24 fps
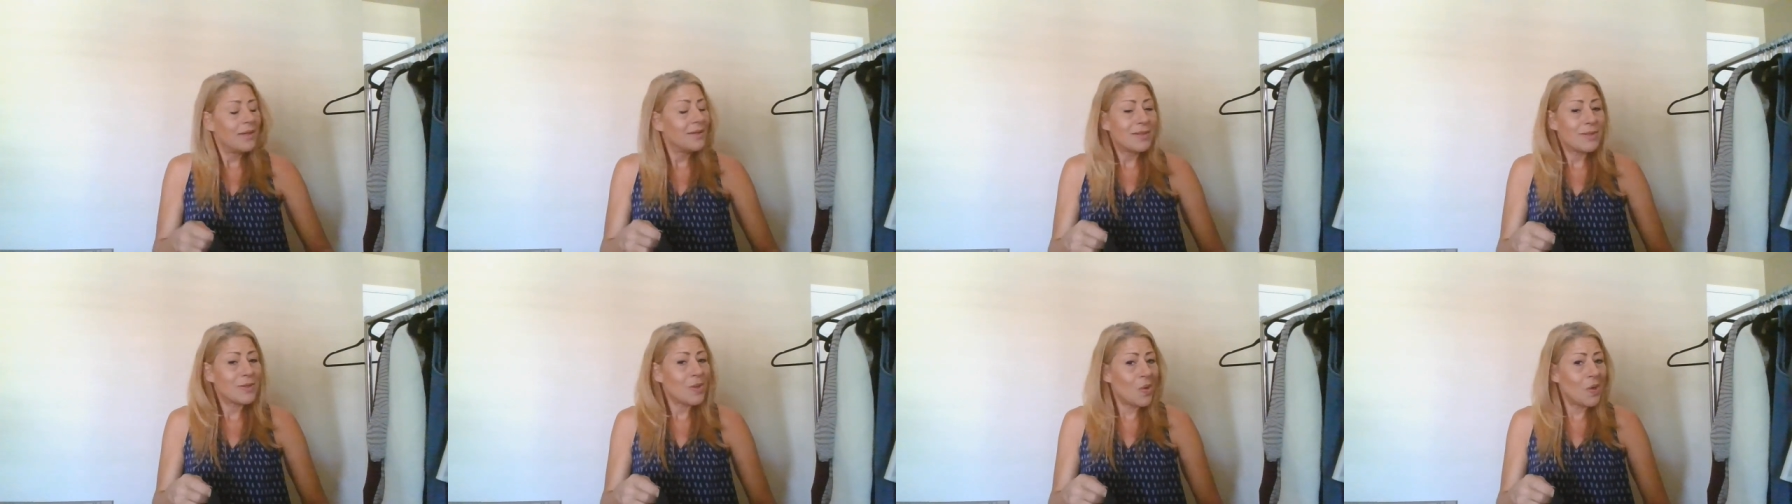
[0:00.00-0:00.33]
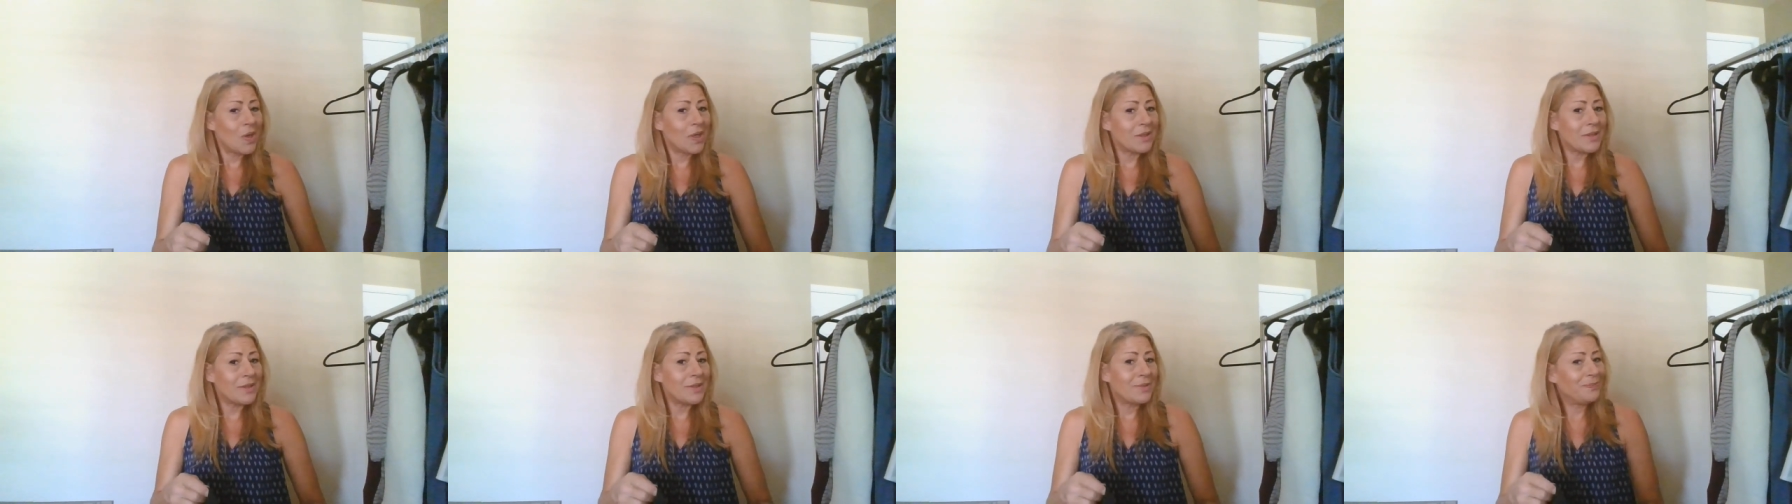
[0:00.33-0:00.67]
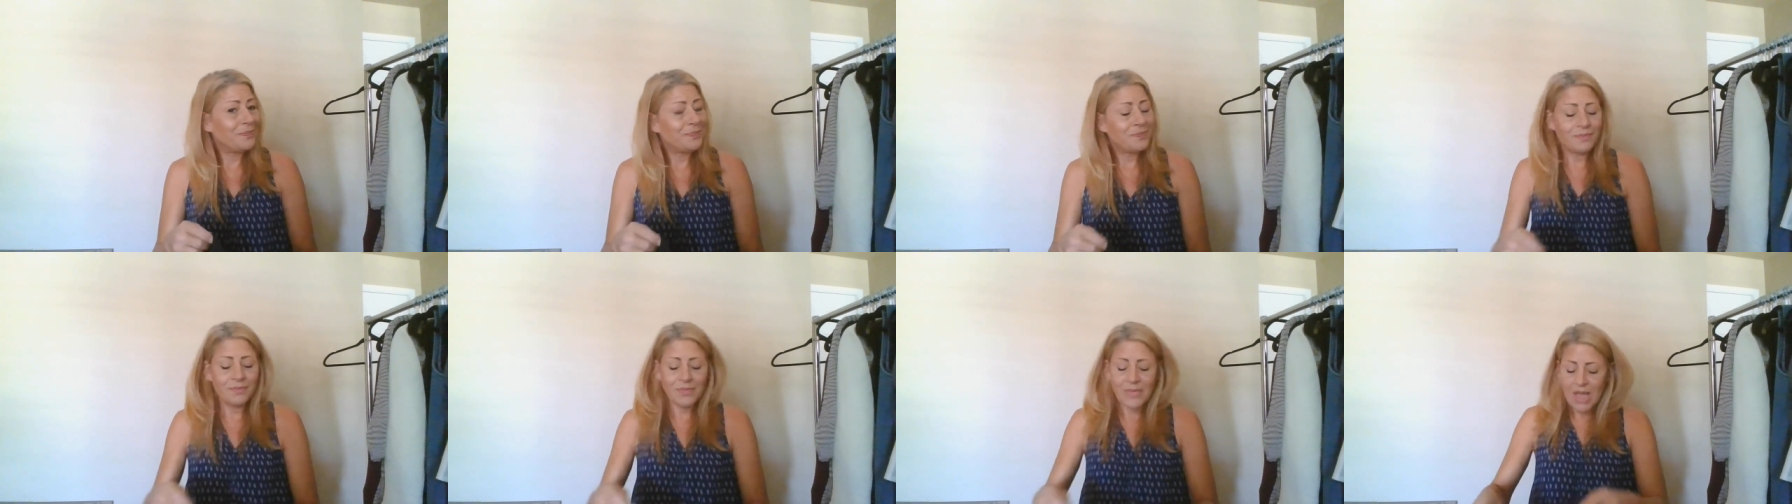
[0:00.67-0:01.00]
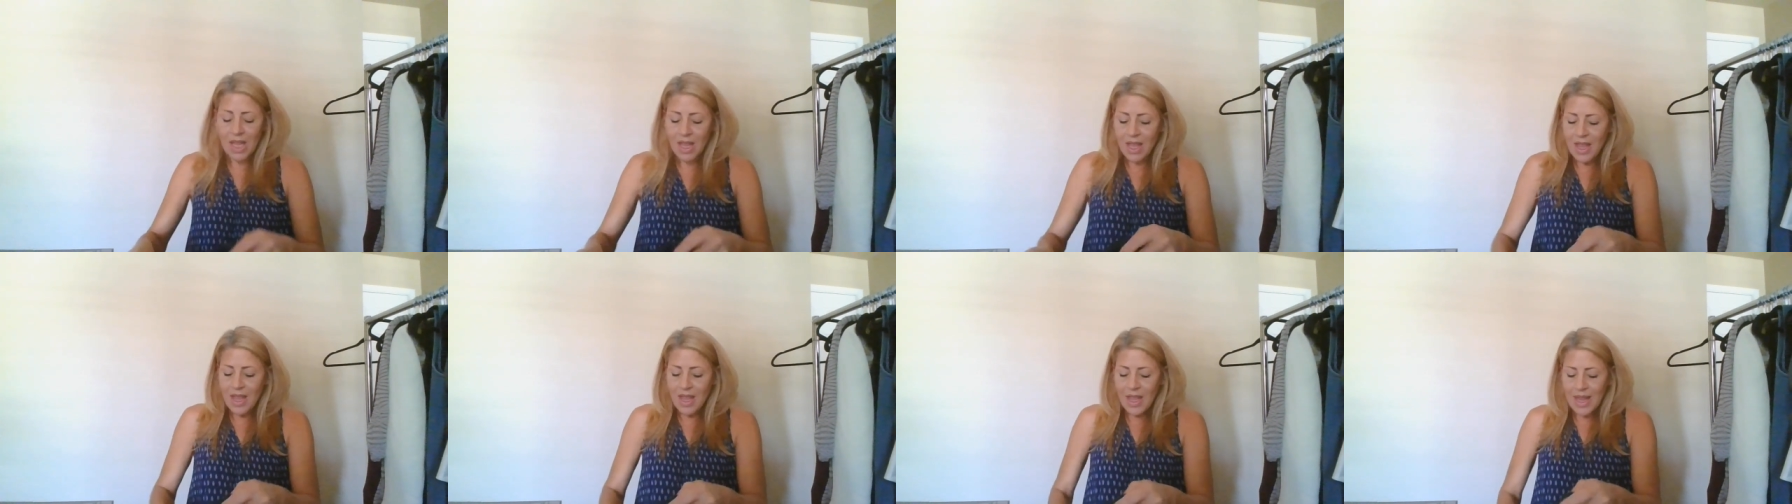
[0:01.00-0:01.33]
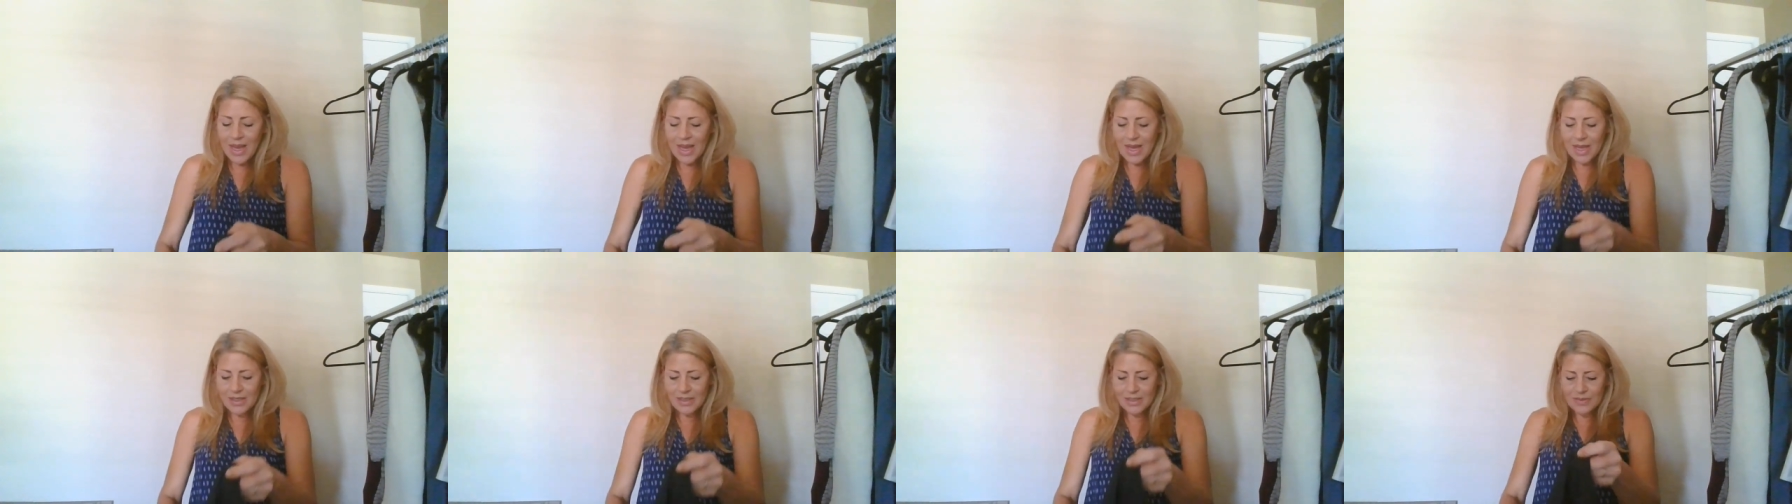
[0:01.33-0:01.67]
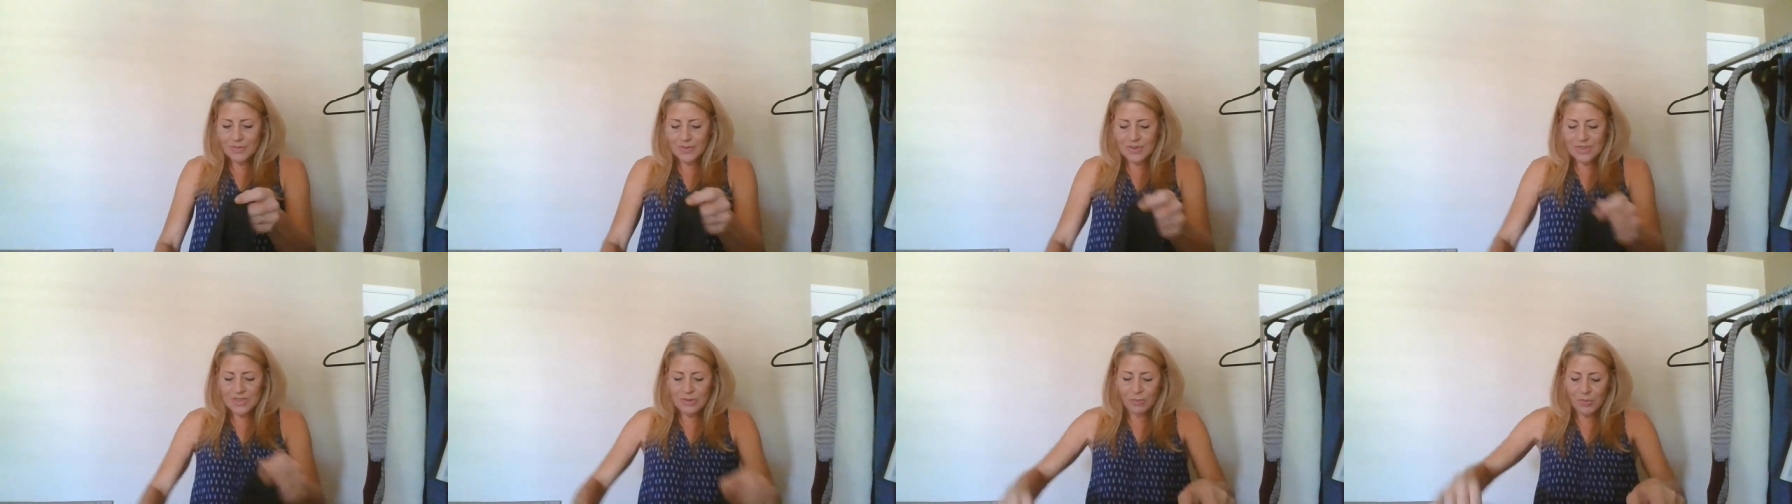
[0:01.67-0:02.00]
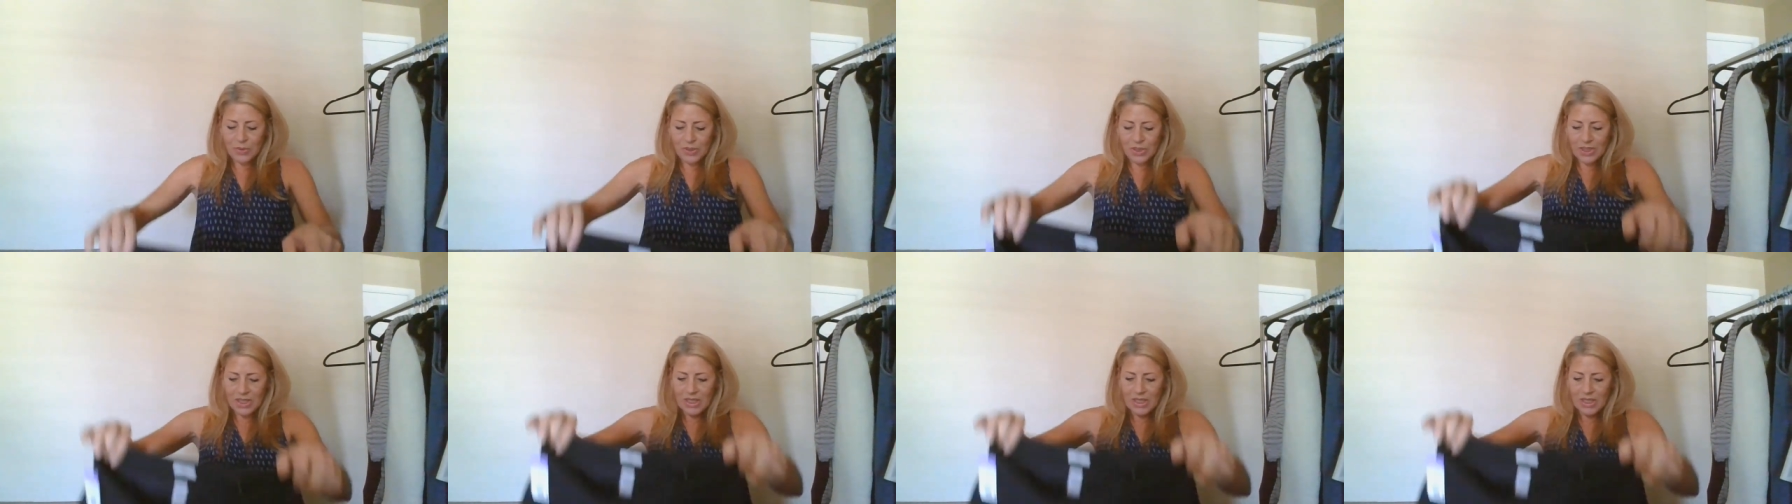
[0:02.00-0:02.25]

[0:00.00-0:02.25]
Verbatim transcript: skort, and this one's super